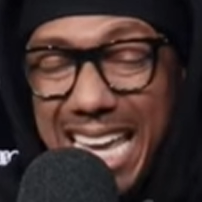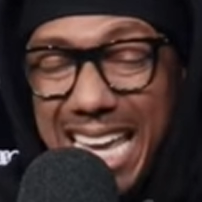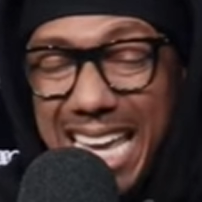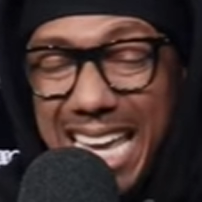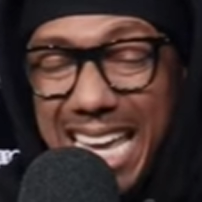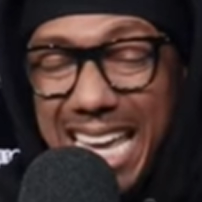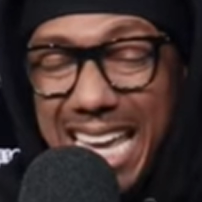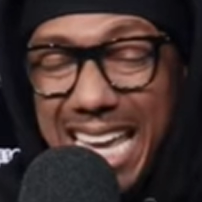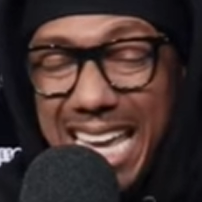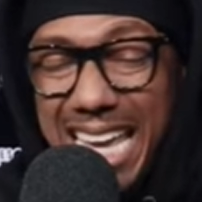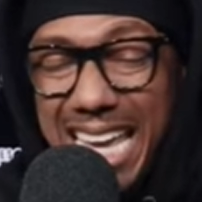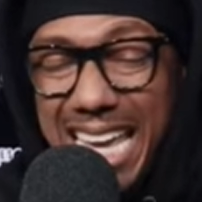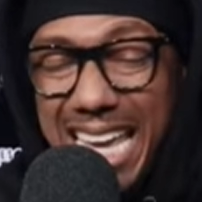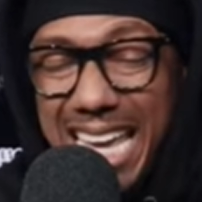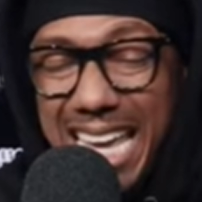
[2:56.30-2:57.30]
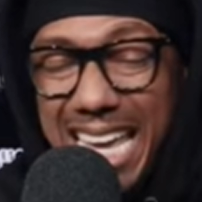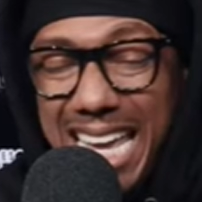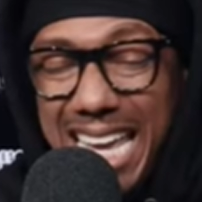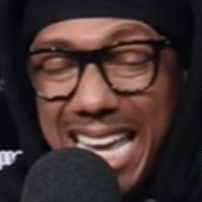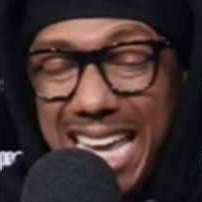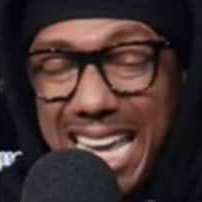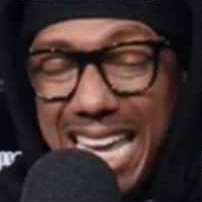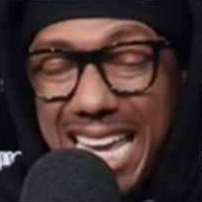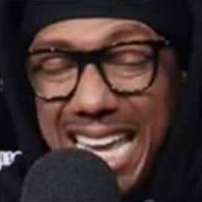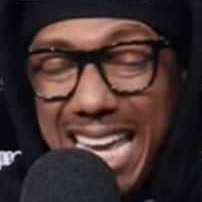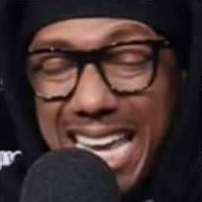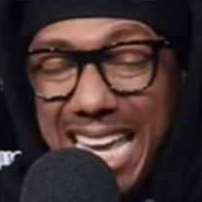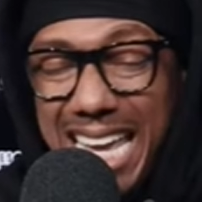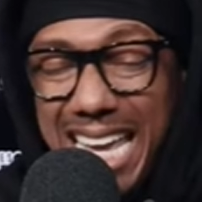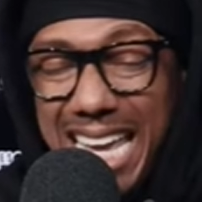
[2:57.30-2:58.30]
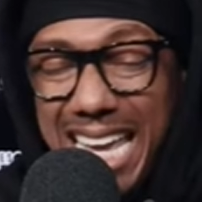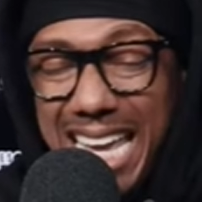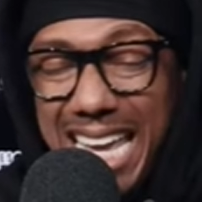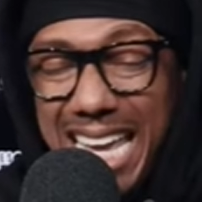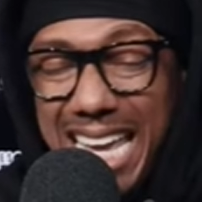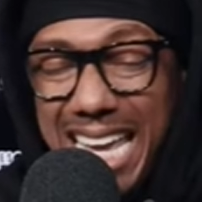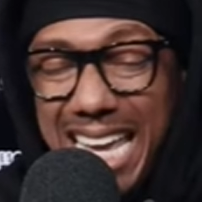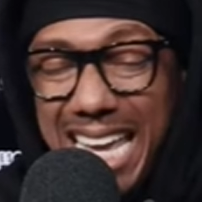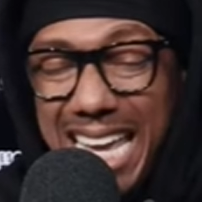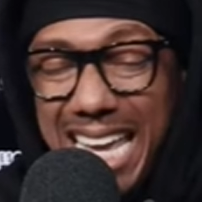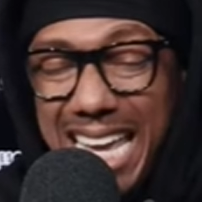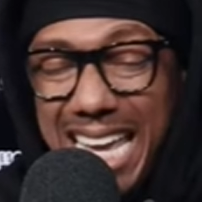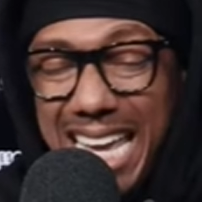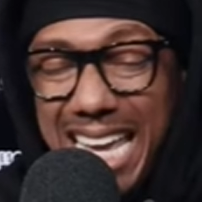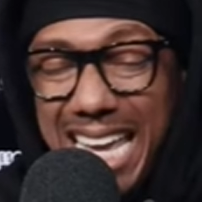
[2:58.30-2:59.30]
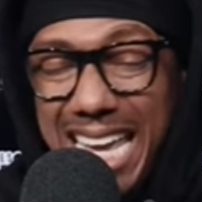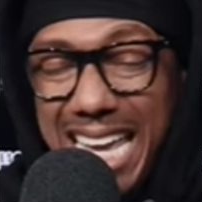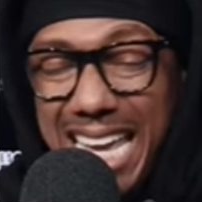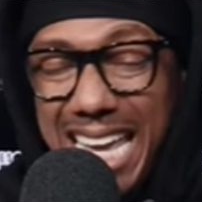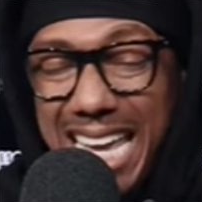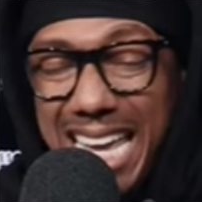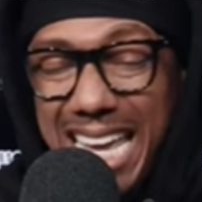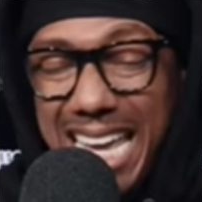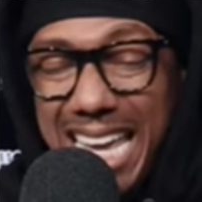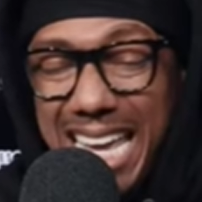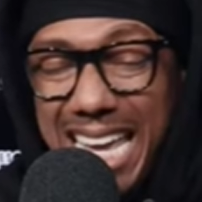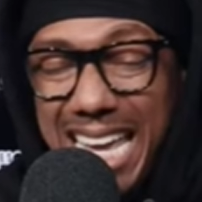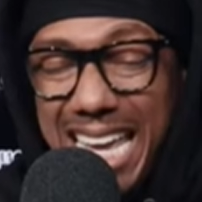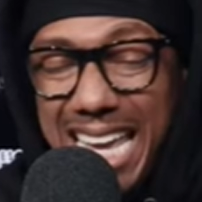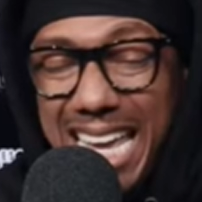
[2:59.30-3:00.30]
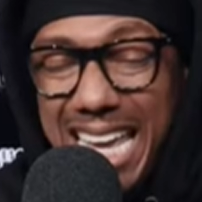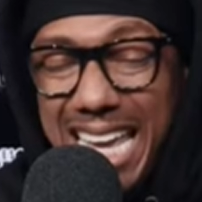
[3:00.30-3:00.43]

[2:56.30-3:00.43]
(not speaking)